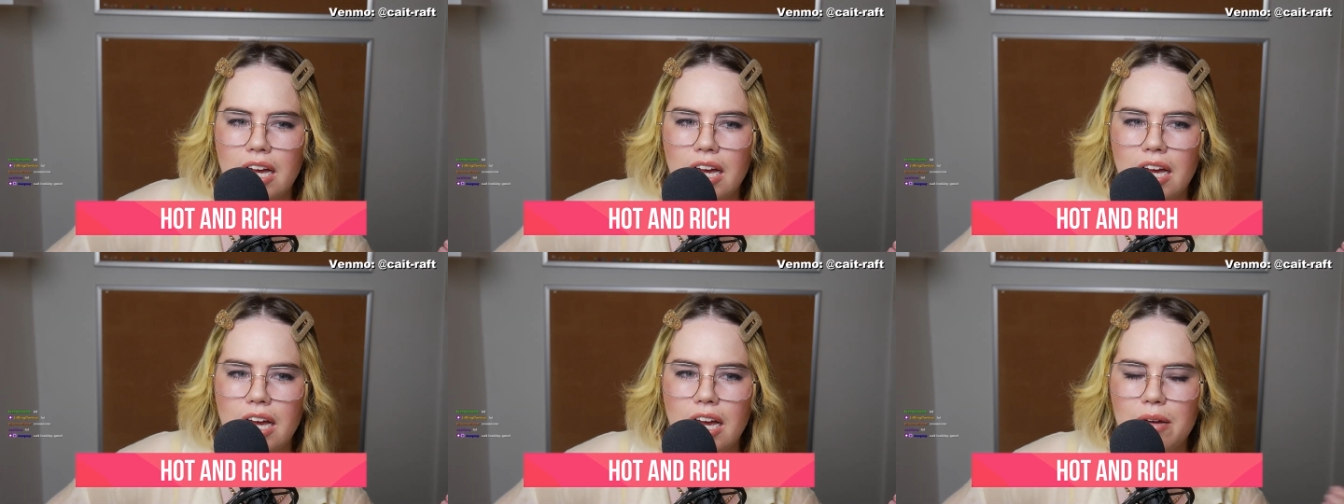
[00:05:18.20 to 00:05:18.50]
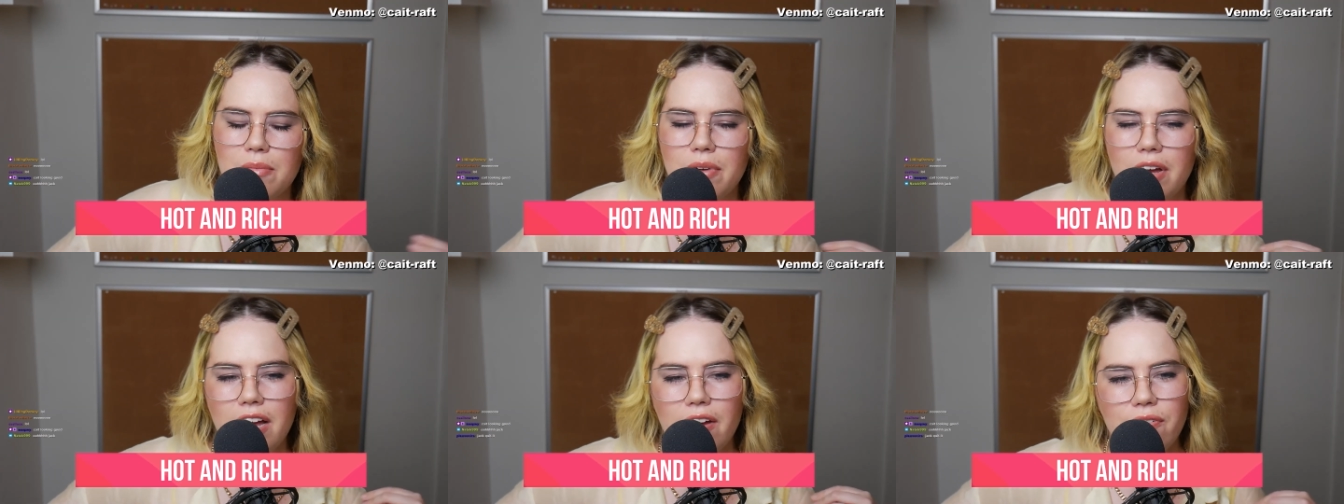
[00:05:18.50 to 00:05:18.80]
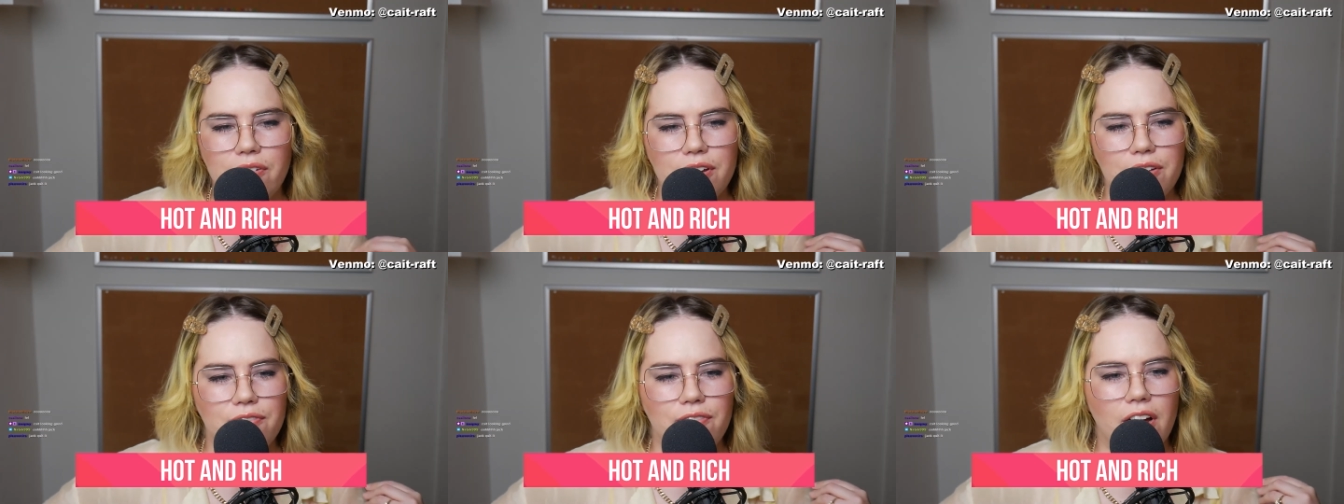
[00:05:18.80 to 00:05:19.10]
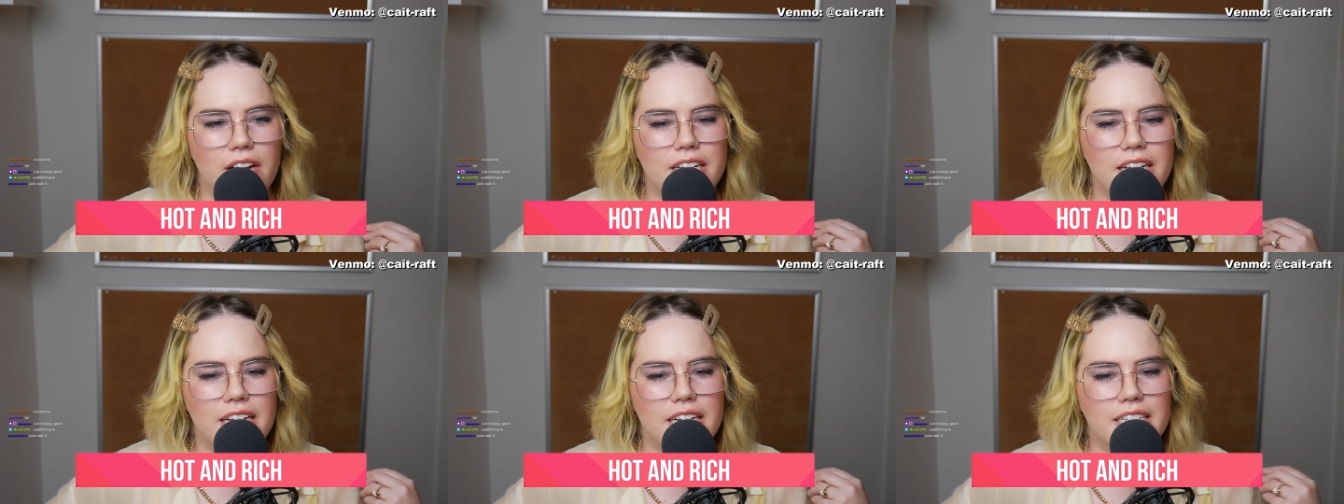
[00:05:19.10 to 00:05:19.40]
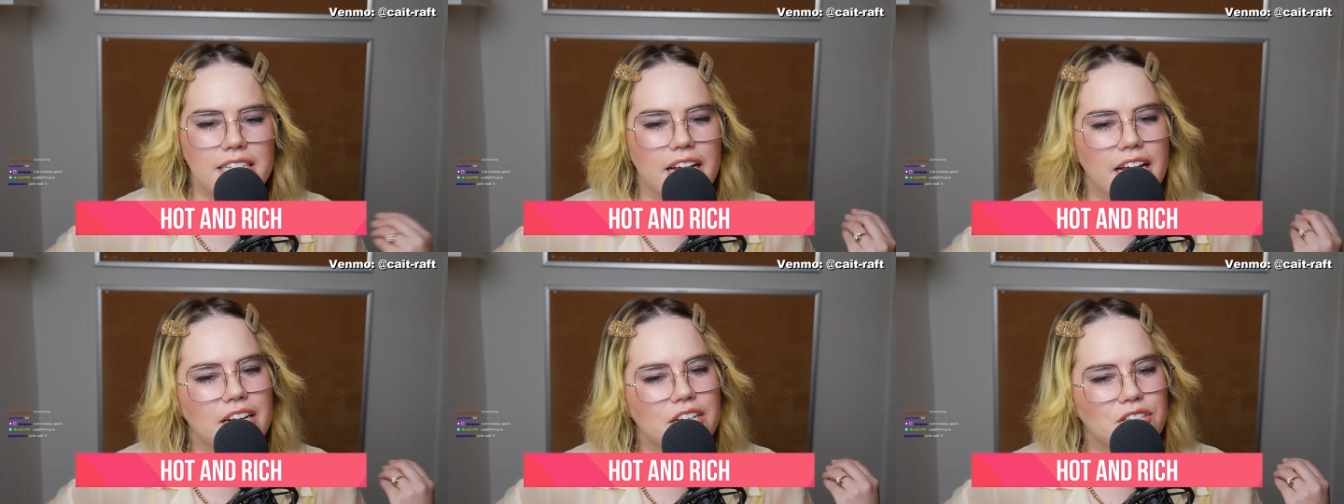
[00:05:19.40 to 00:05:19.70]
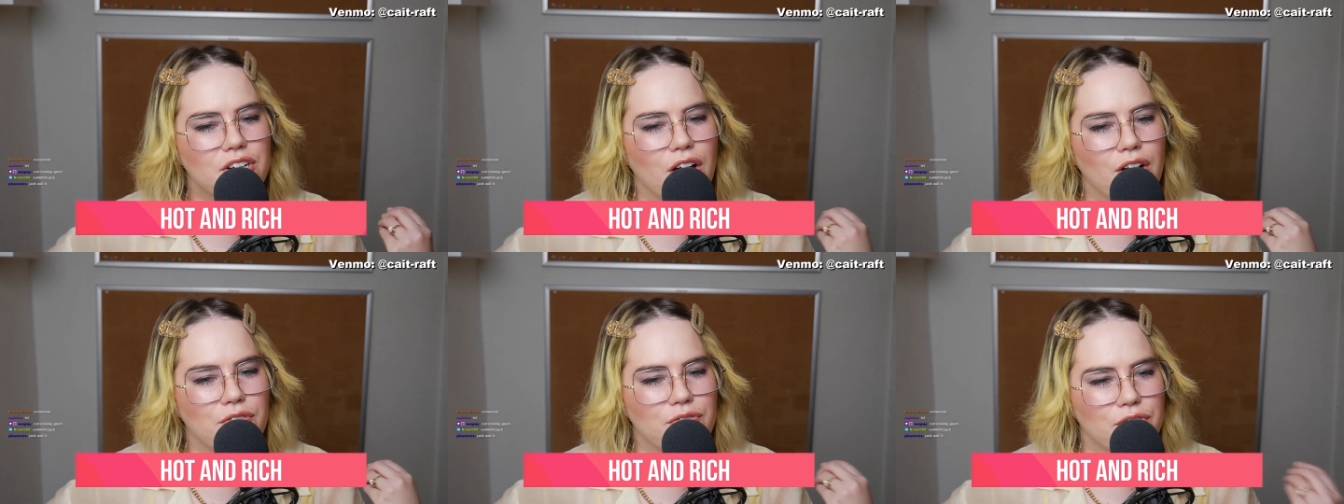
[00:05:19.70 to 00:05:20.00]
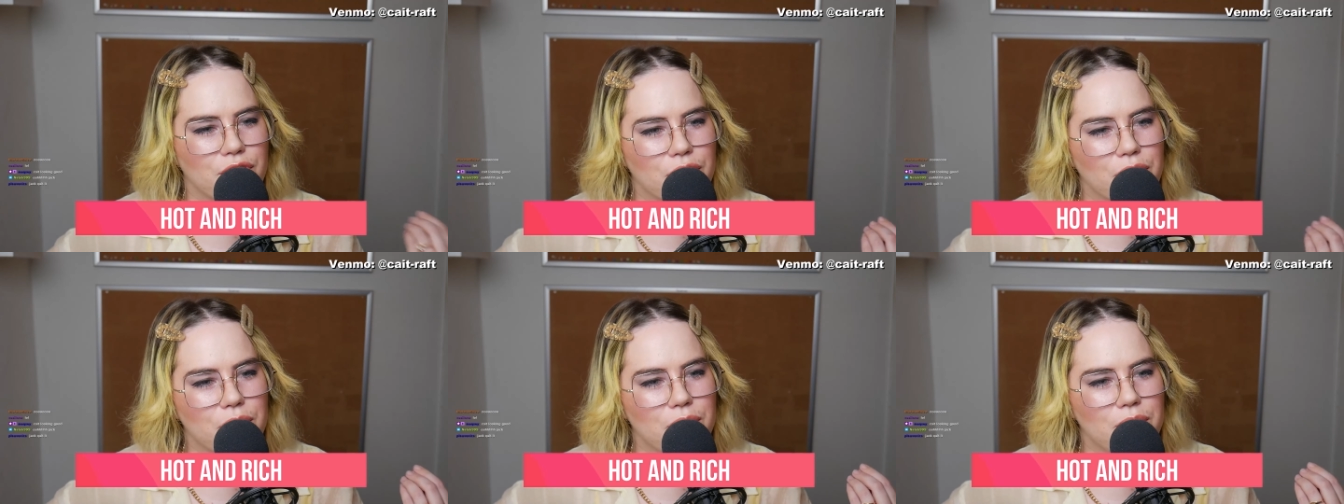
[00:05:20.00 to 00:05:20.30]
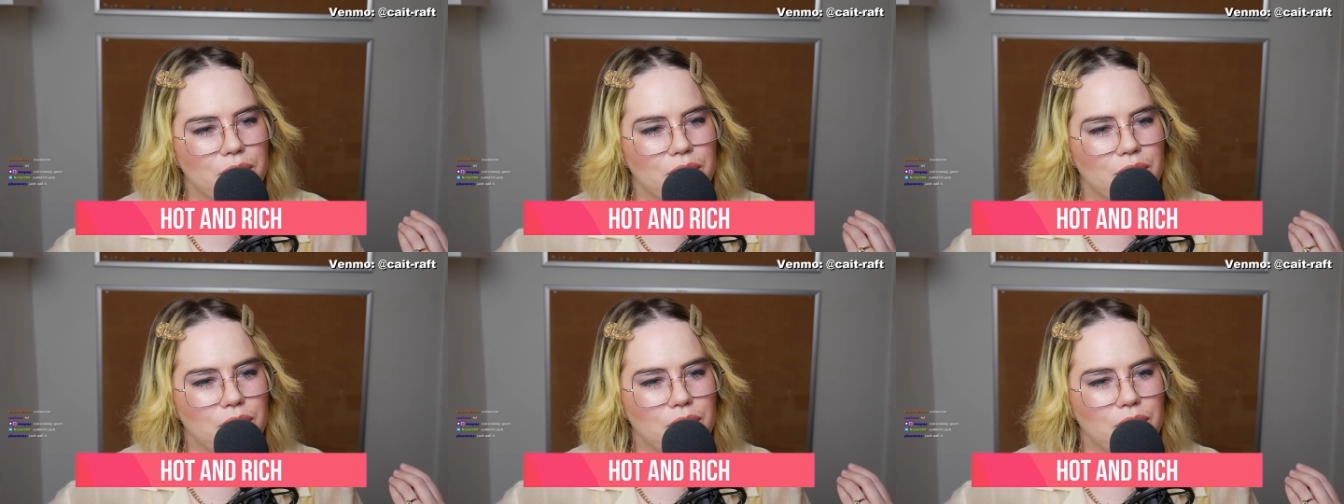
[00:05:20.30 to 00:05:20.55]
Am I having fucking deja vu?